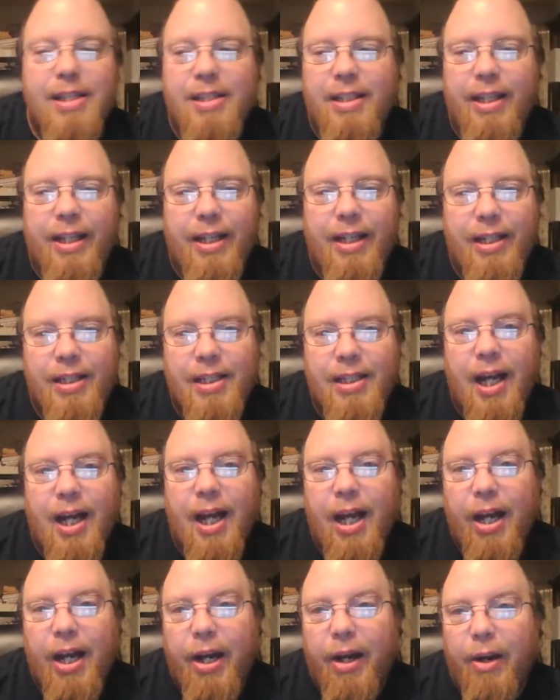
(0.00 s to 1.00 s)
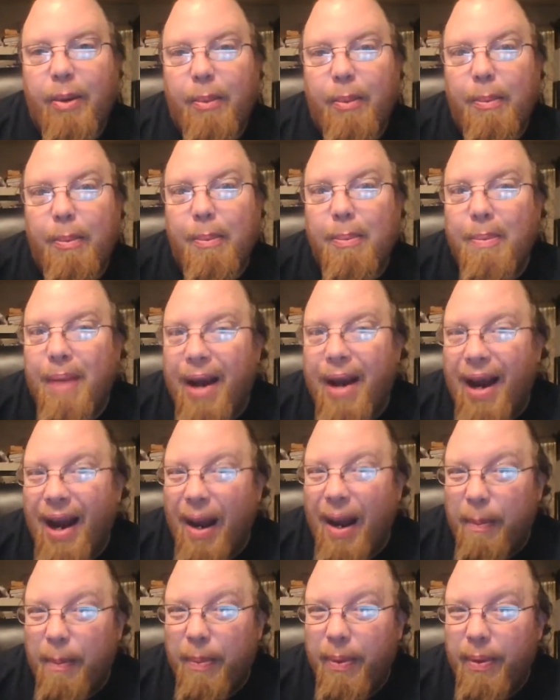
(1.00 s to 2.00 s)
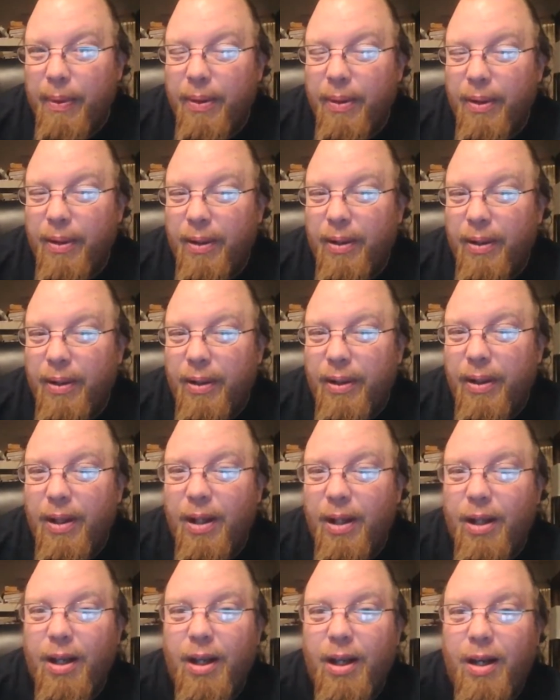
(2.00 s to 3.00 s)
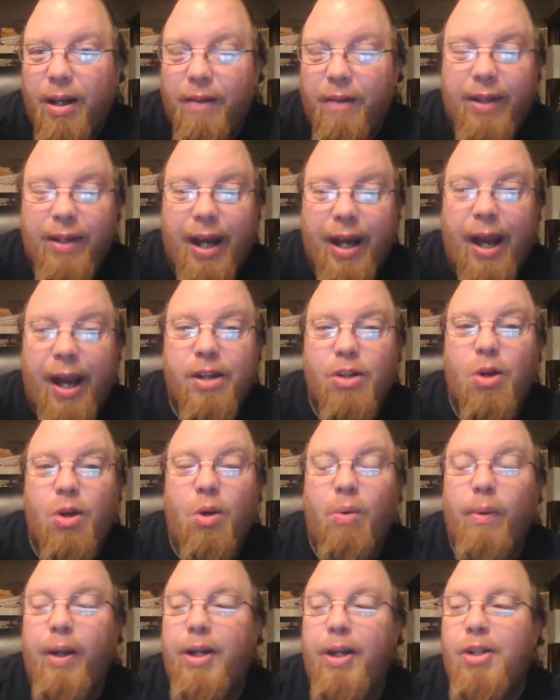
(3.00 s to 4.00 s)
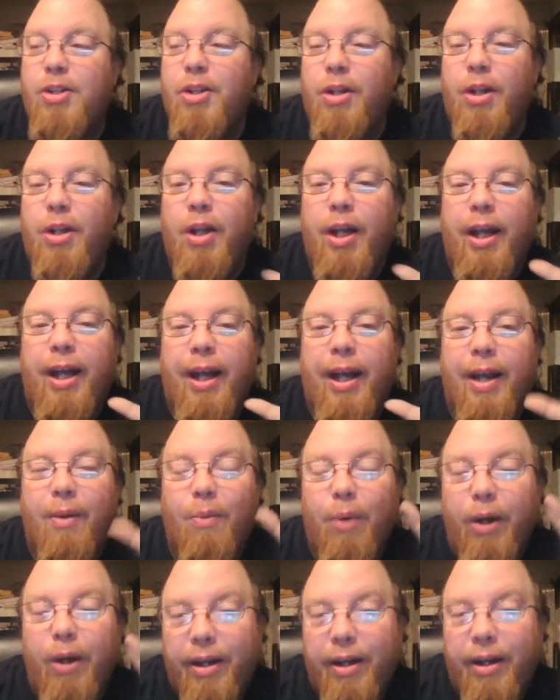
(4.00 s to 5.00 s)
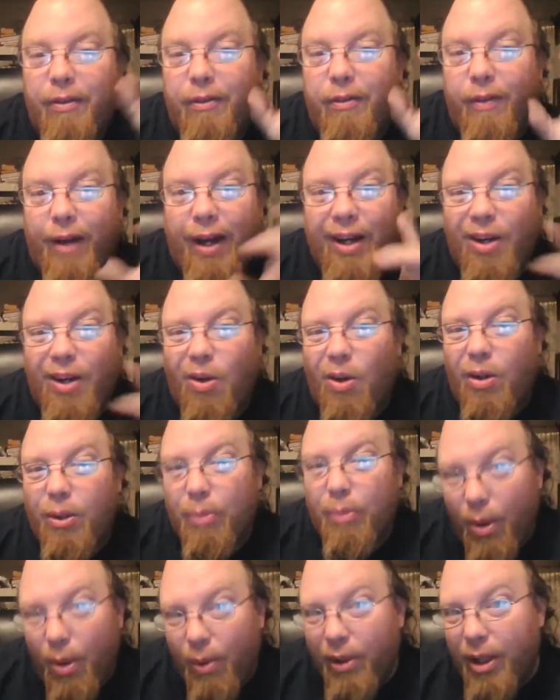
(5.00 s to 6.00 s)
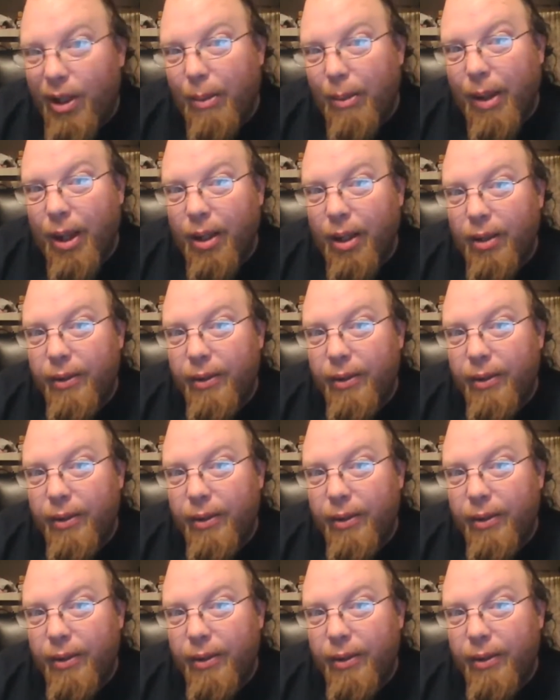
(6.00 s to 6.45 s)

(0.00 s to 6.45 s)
the entire map of the Kanto region and where you can find all the Pokemon.